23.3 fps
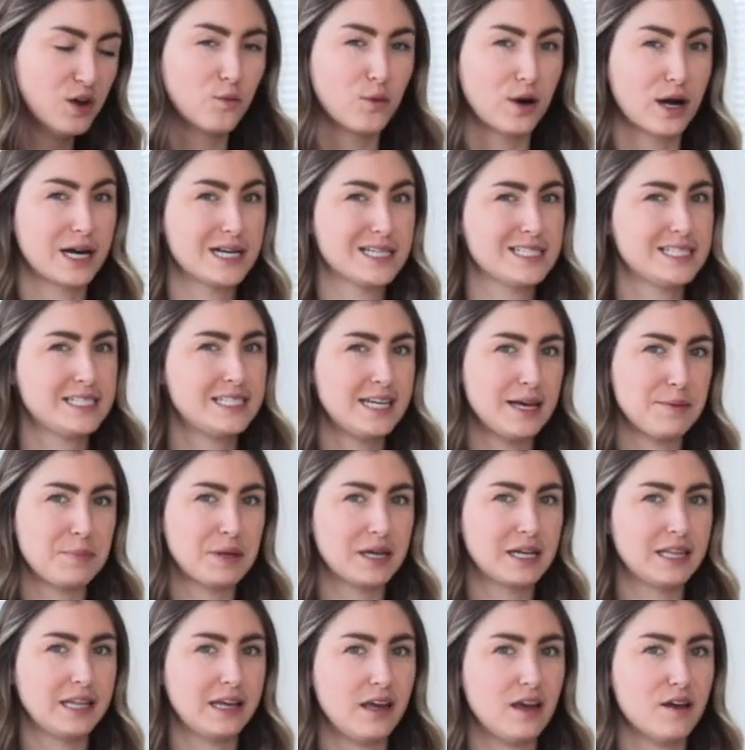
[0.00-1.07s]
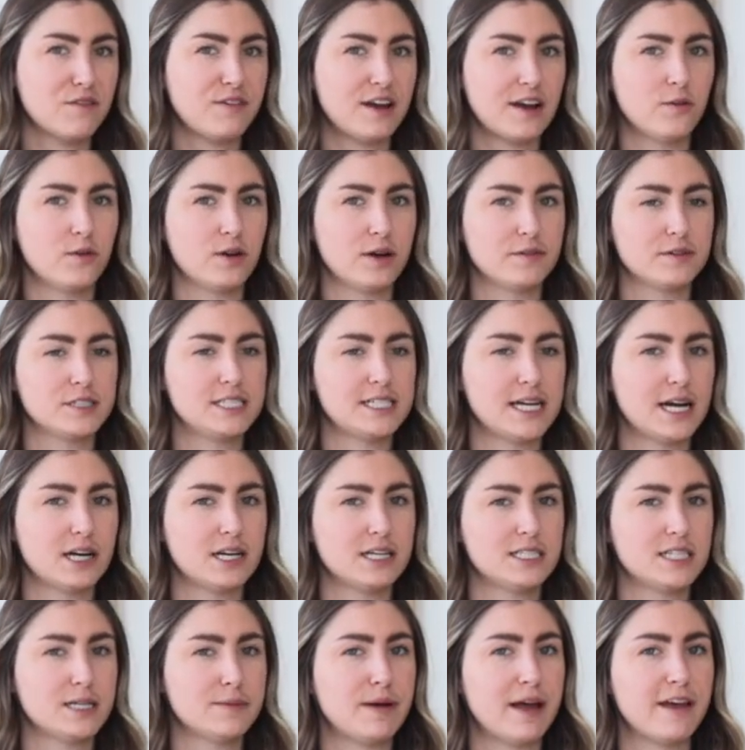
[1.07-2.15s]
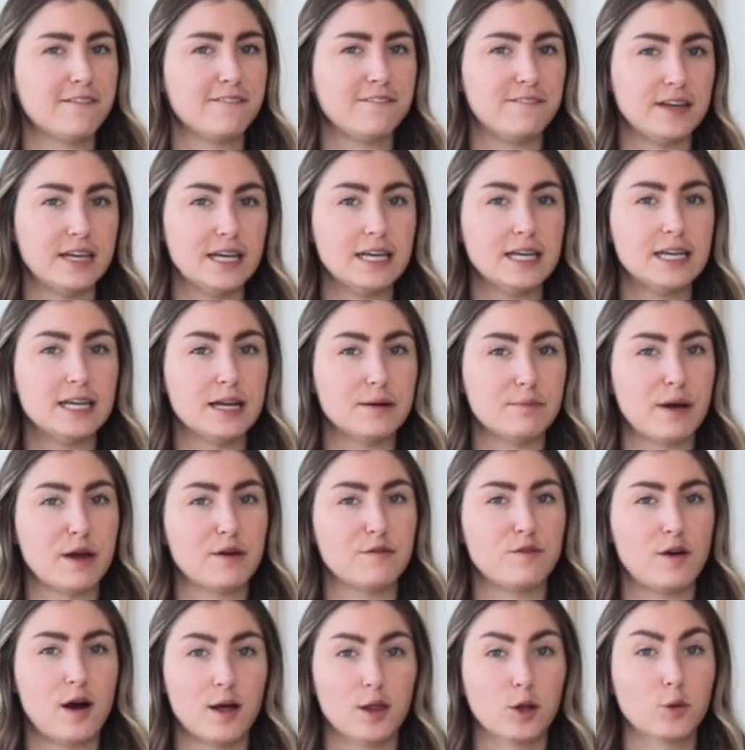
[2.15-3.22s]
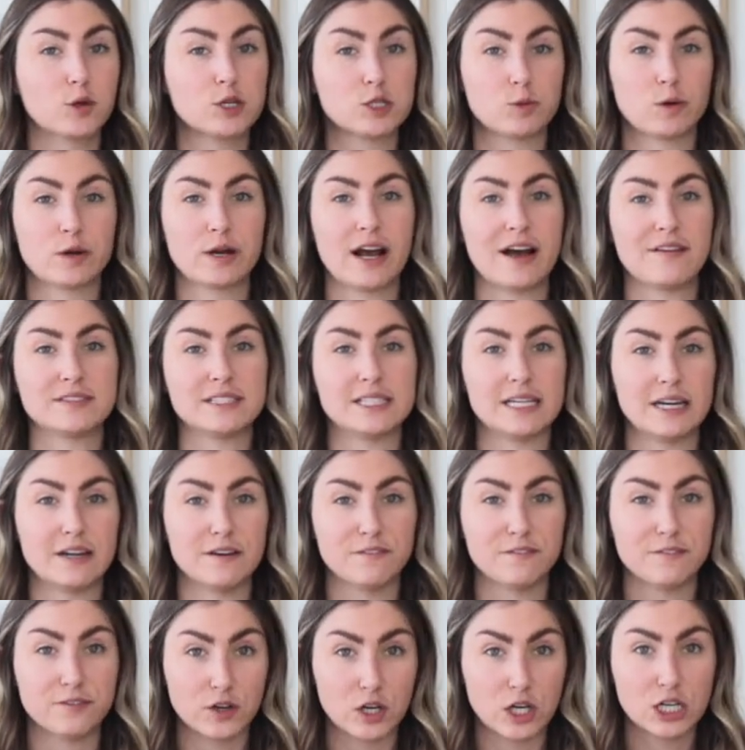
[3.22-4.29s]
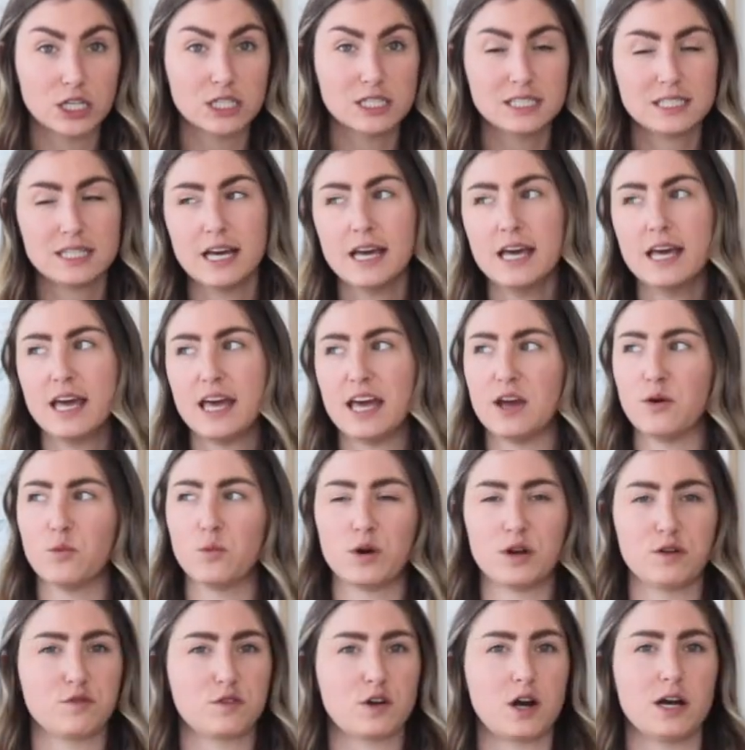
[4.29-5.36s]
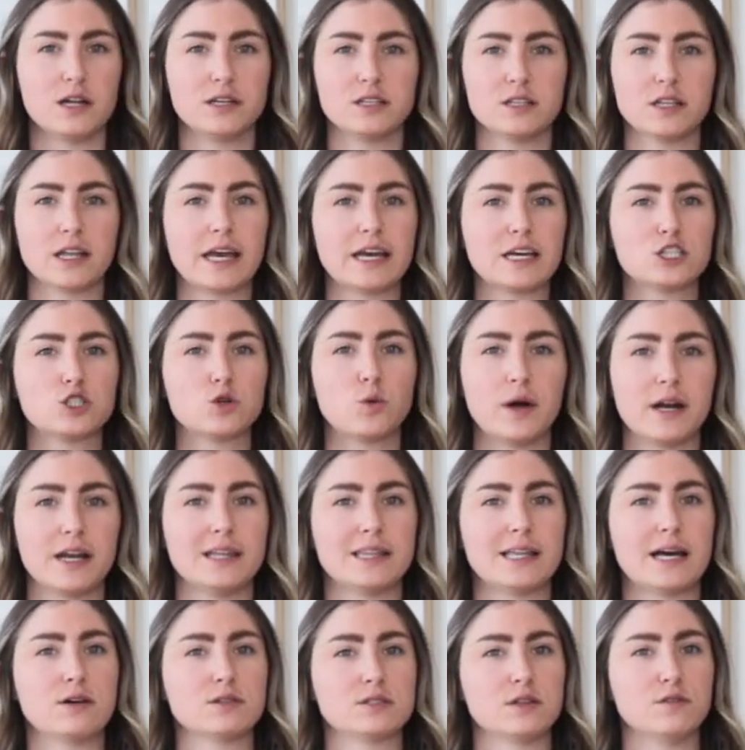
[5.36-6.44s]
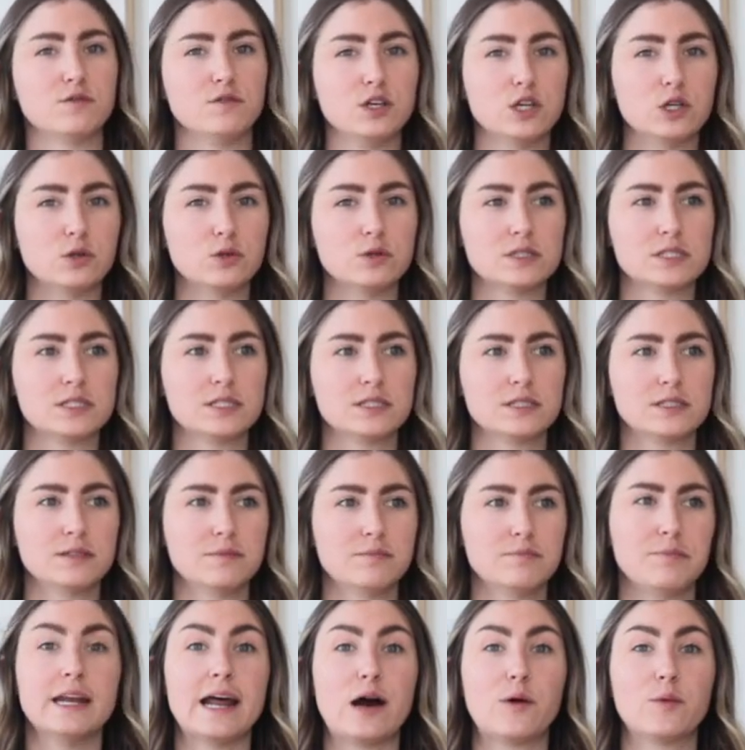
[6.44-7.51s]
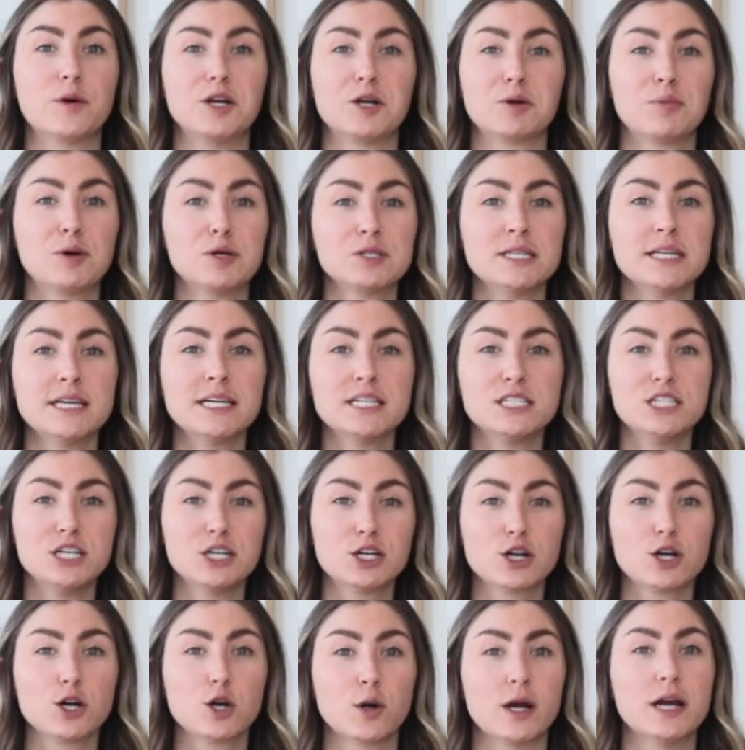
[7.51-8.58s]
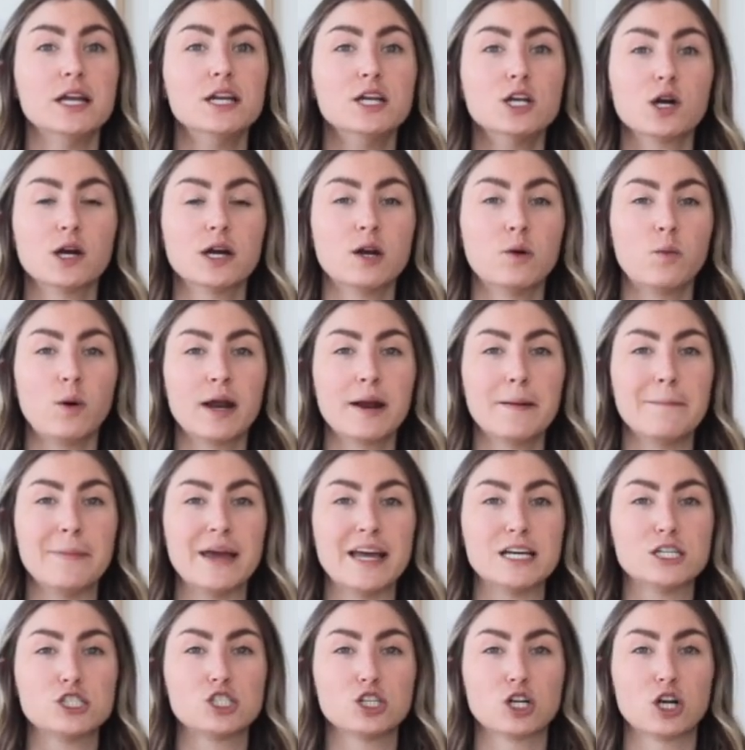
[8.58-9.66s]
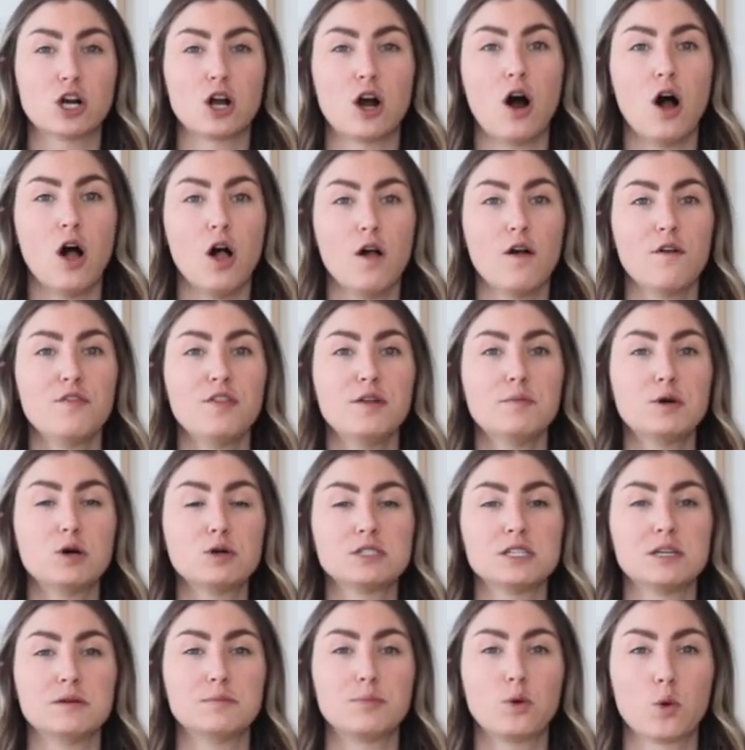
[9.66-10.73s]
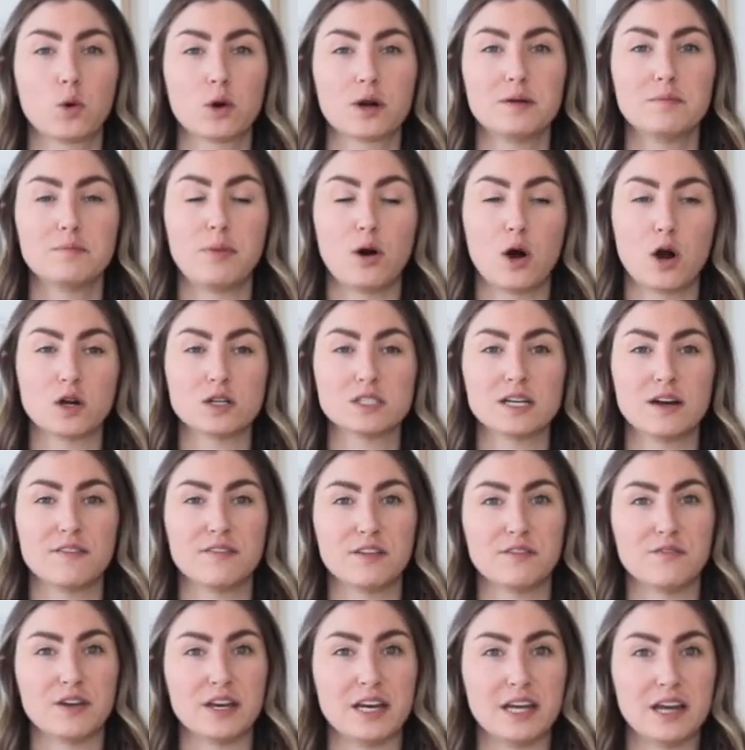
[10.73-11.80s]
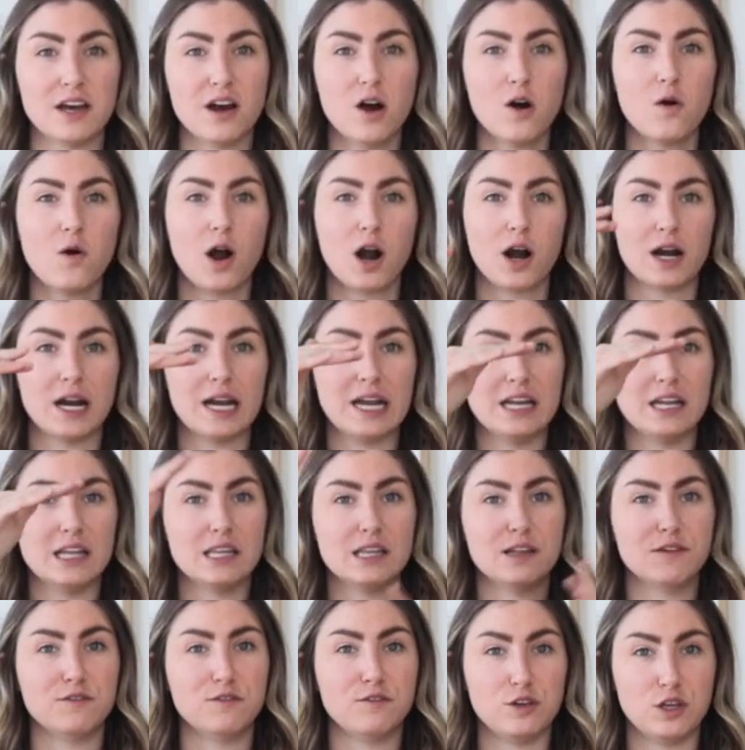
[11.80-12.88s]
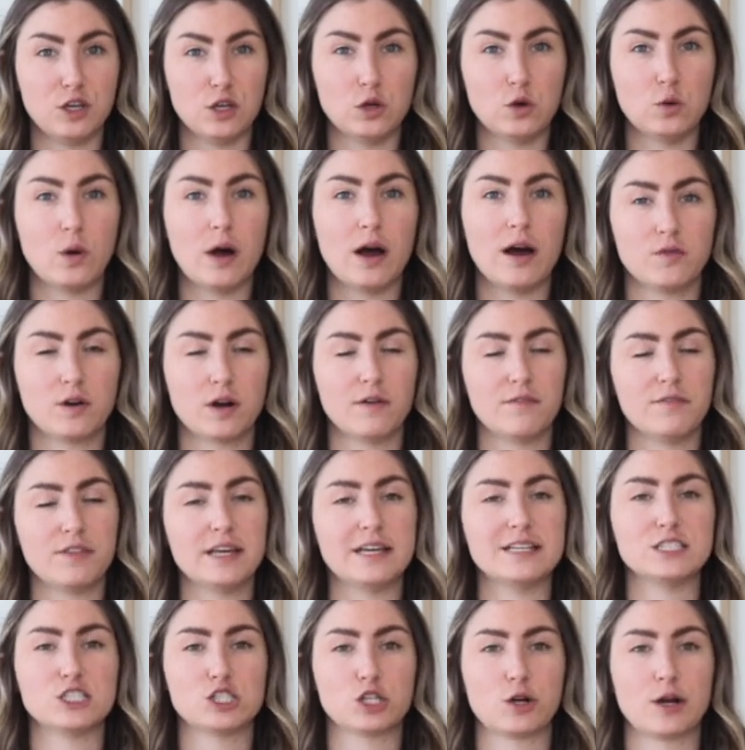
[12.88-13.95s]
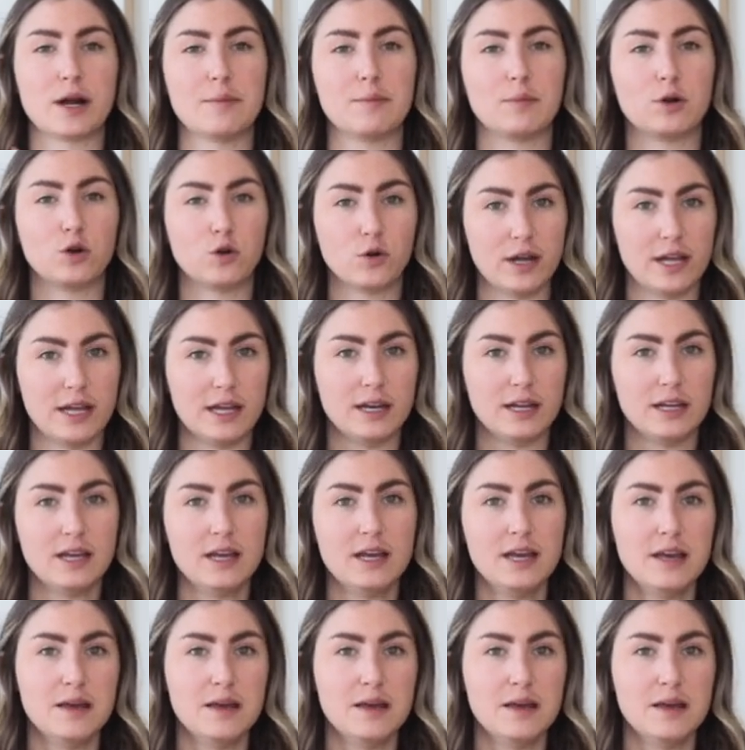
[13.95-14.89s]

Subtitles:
Whereas typically, if I would have shared it to my feed and my followers would have seen it first, it would have gotten like 20,000 views. Now, when you're posting it to your grid, you're gonna wanna make sure all of the most important parts of the video are in the view of the Instagram grid,